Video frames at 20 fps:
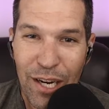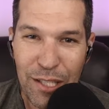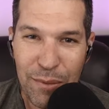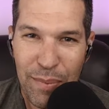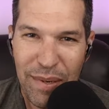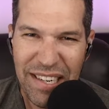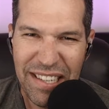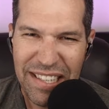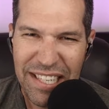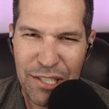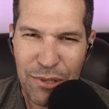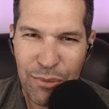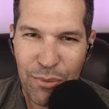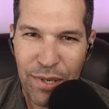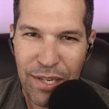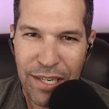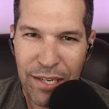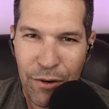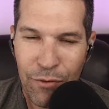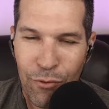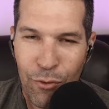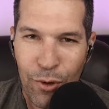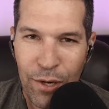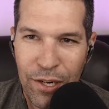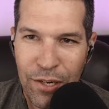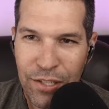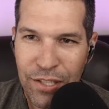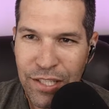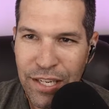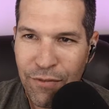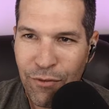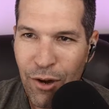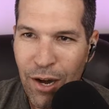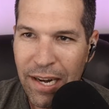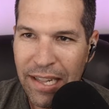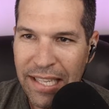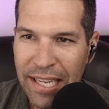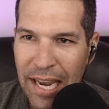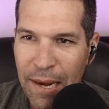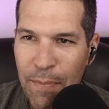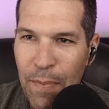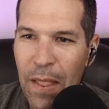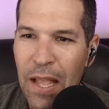It's been at least 3 or 4 years since I've grinded the game.